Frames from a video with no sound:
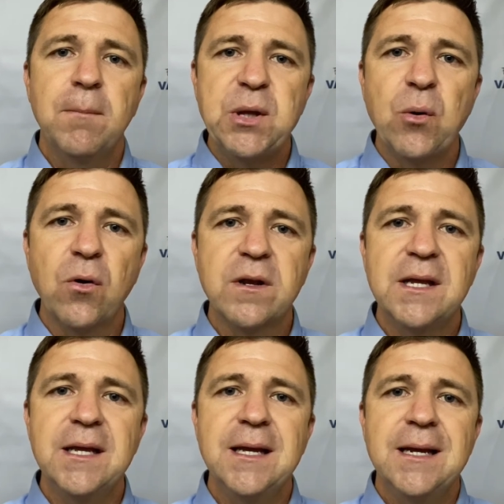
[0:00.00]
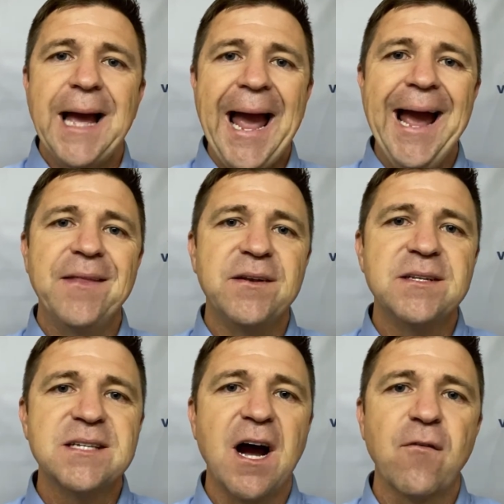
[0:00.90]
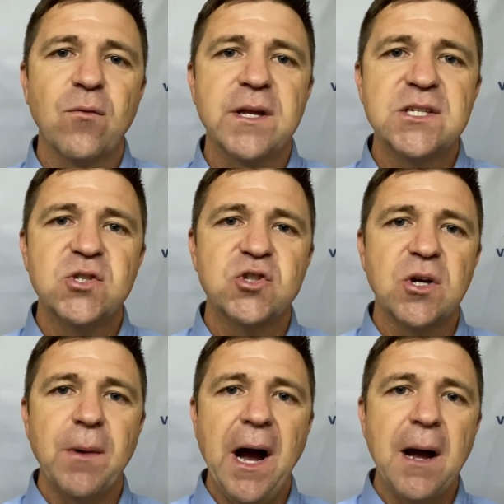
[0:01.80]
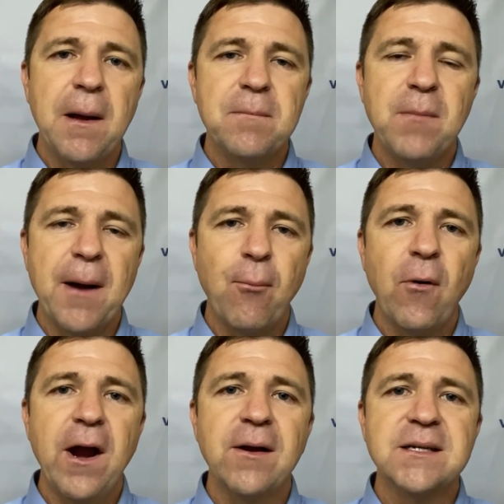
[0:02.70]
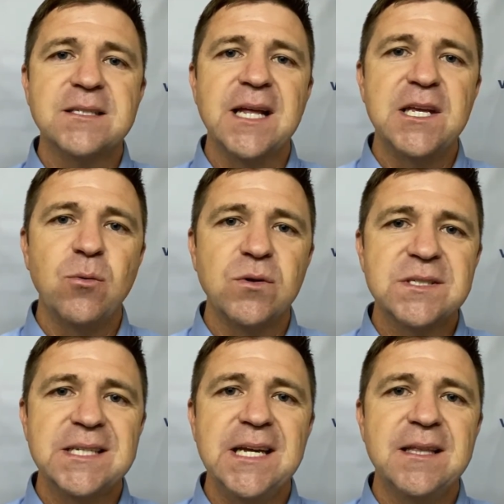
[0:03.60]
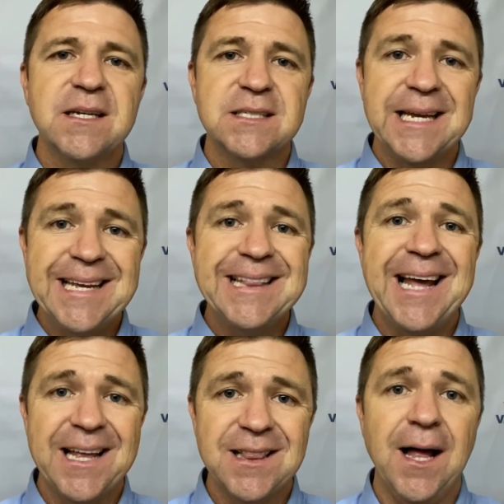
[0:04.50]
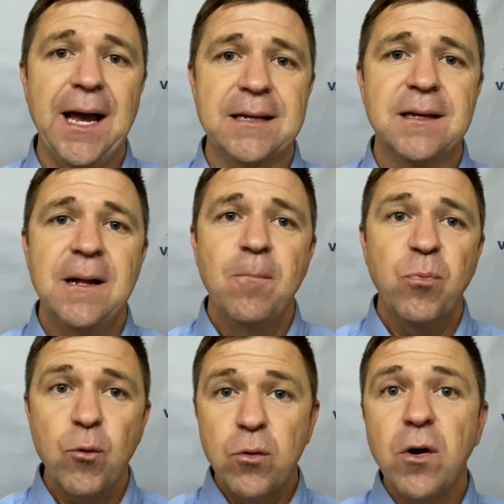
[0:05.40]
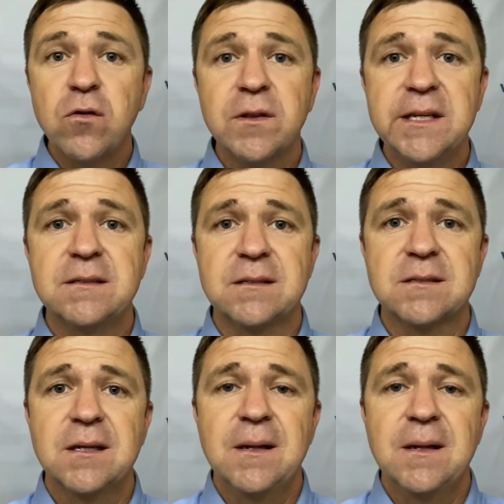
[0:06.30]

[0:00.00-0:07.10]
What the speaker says: purity and the desire for relationship, my prayer is that you will see this in that light, through those lenses.